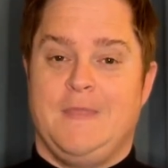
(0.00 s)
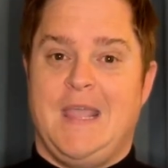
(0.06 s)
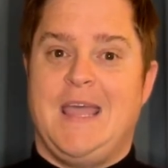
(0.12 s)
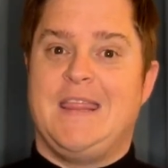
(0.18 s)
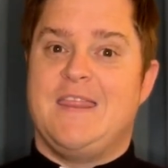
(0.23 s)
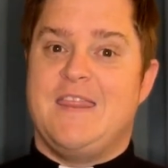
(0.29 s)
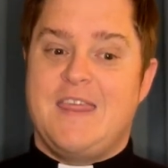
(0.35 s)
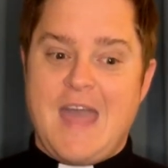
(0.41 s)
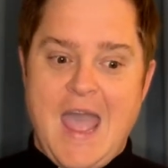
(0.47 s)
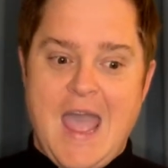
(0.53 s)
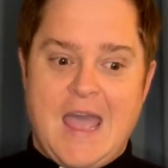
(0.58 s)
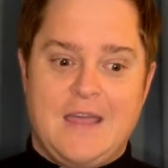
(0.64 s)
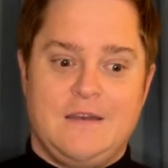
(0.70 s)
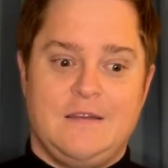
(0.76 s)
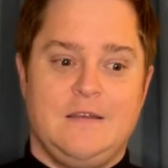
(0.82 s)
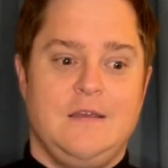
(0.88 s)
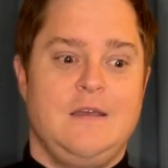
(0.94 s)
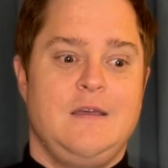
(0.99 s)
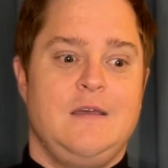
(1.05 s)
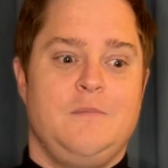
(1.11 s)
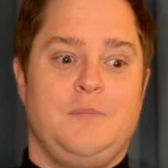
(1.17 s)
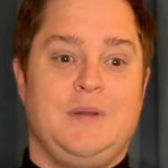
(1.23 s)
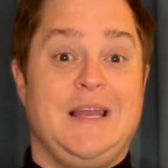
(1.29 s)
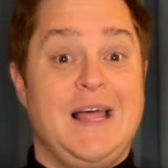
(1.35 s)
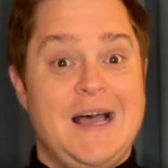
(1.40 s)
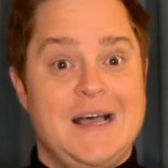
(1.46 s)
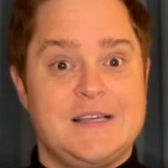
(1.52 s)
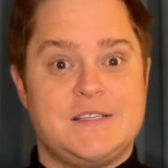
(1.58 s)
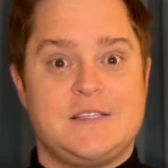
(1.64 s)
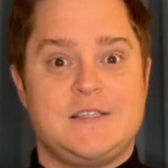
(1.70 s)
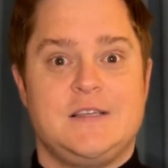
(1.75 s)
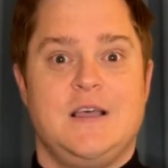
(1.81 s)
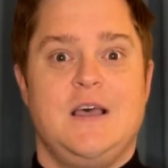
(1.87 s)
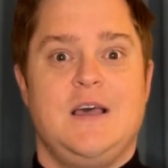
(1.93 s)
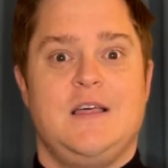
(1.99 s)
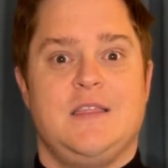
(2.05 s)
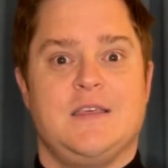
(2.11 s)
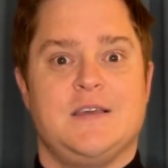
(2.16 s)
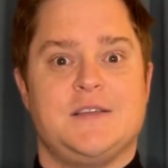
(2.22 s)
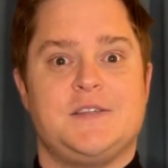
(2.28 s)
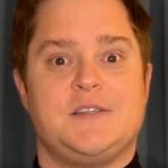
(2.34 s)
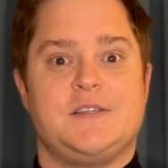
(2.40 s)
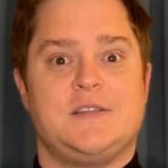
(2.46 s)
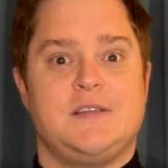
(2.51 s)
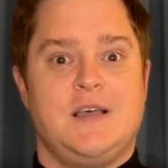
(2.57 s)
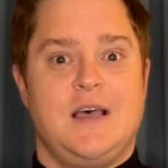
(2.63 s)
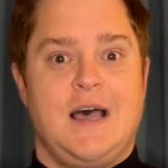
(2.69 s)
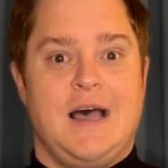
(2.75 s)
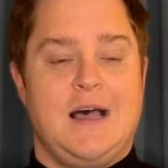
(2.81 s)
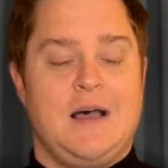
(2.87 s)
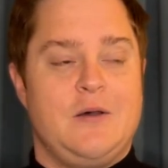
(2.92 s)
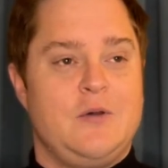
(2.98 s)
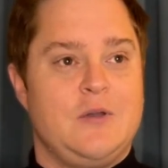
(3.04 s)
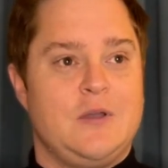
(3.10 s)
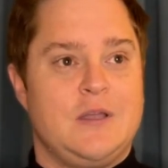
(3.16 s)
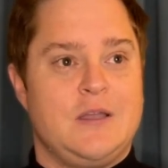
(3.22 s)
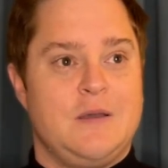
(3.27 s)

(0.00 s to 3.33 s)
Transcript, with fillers: And that, plus this uh,